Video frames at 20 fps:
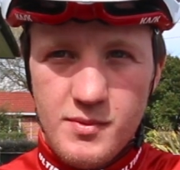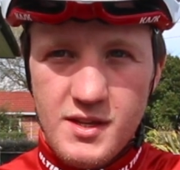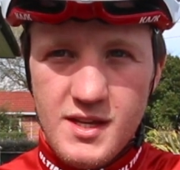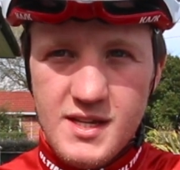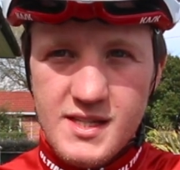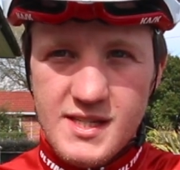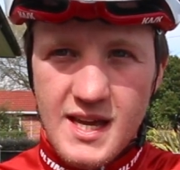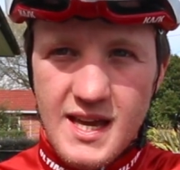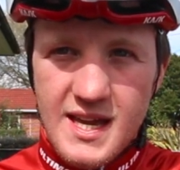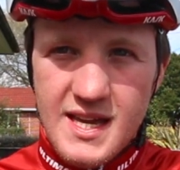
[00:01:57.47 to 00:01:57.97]
But
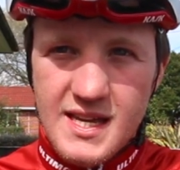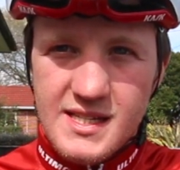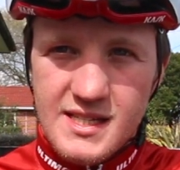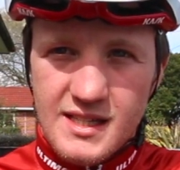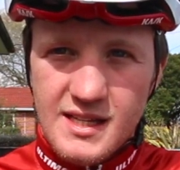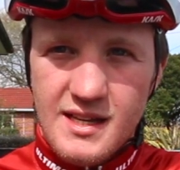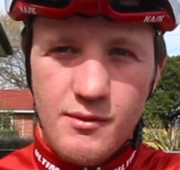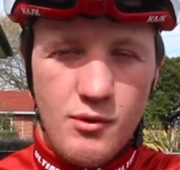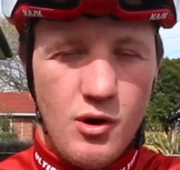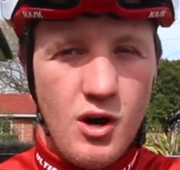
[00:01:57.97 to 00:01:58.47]
these are
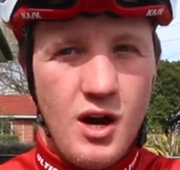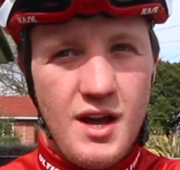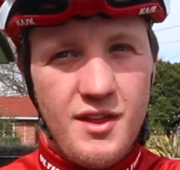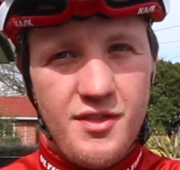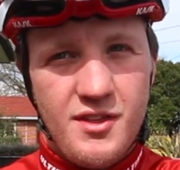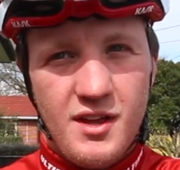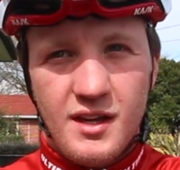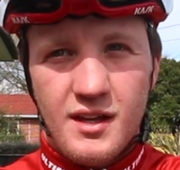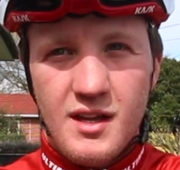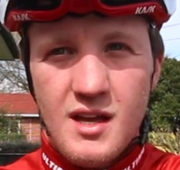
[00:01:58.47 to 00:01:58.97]
easily, well, I
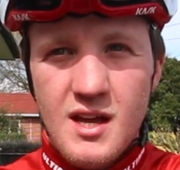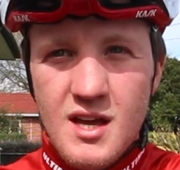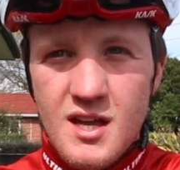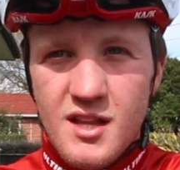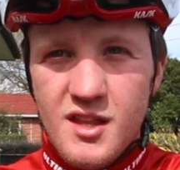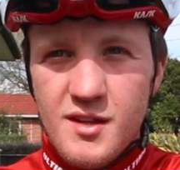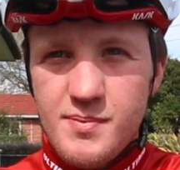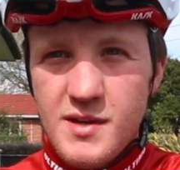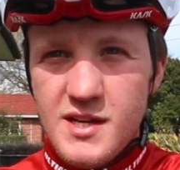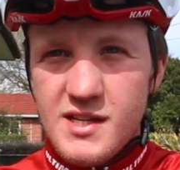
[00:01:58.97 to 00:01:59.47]
think,
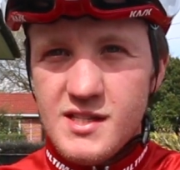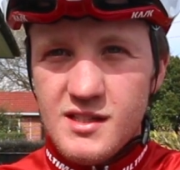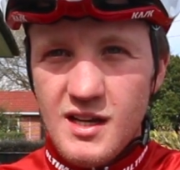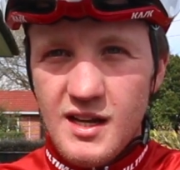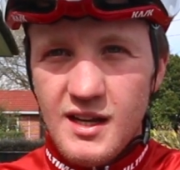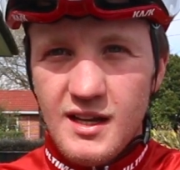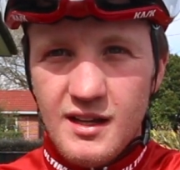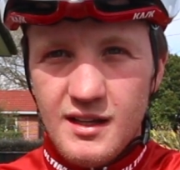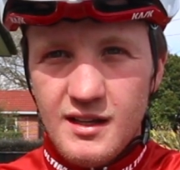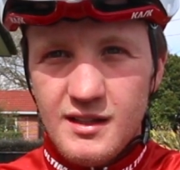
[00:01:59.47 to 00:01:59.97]
the best
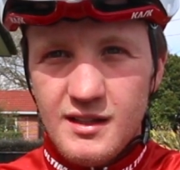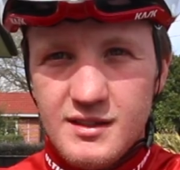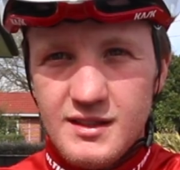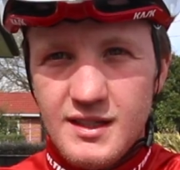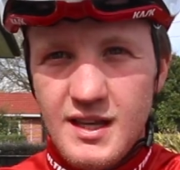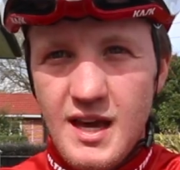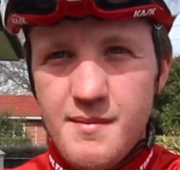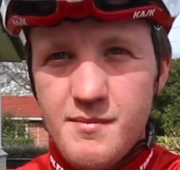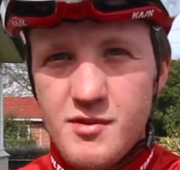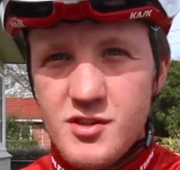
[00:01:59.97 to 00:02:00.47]
like
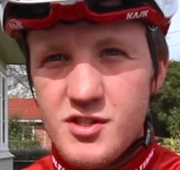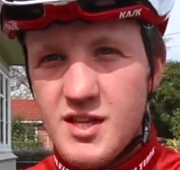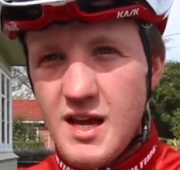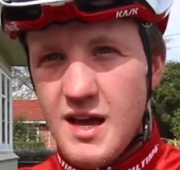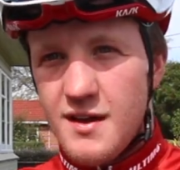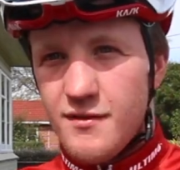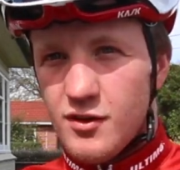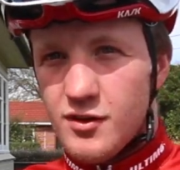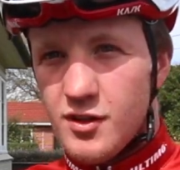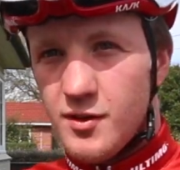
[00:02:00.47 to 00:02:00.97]
cameras
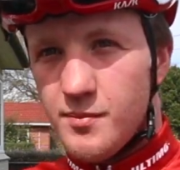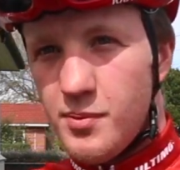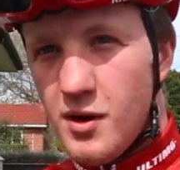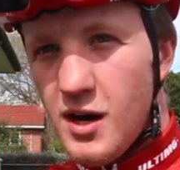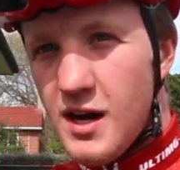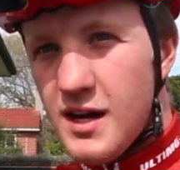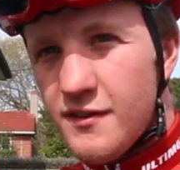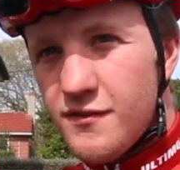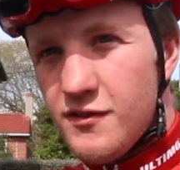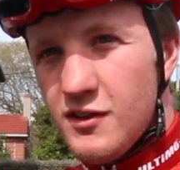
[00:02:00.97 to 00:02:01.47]
to have on the
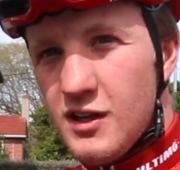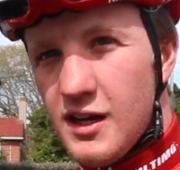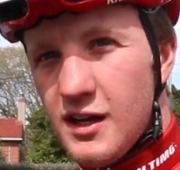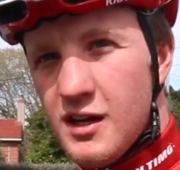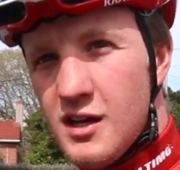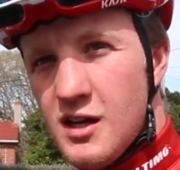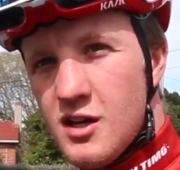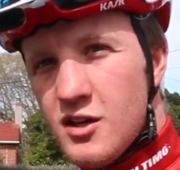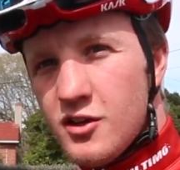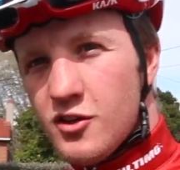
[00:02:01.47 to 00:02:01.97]
bike for
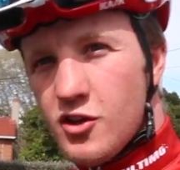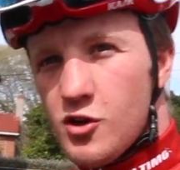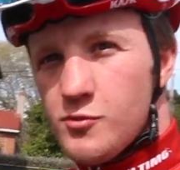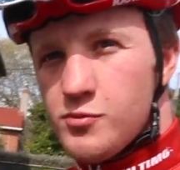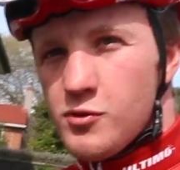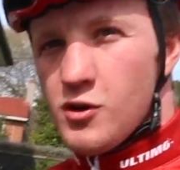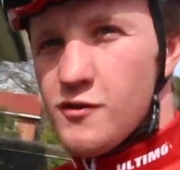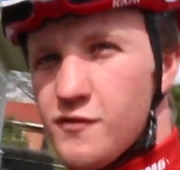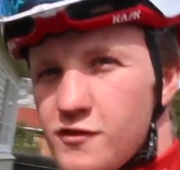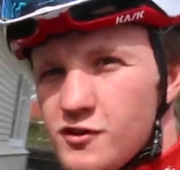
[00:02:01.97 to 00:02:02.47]
like
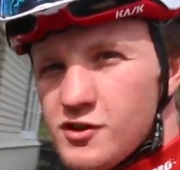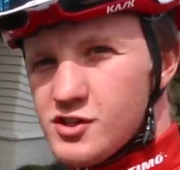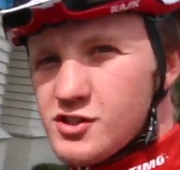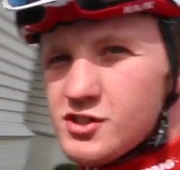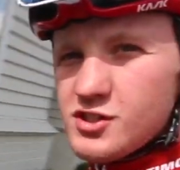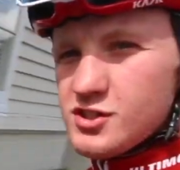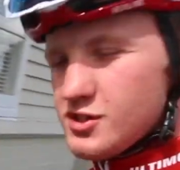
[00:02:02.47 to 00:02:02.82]
GoPro footage,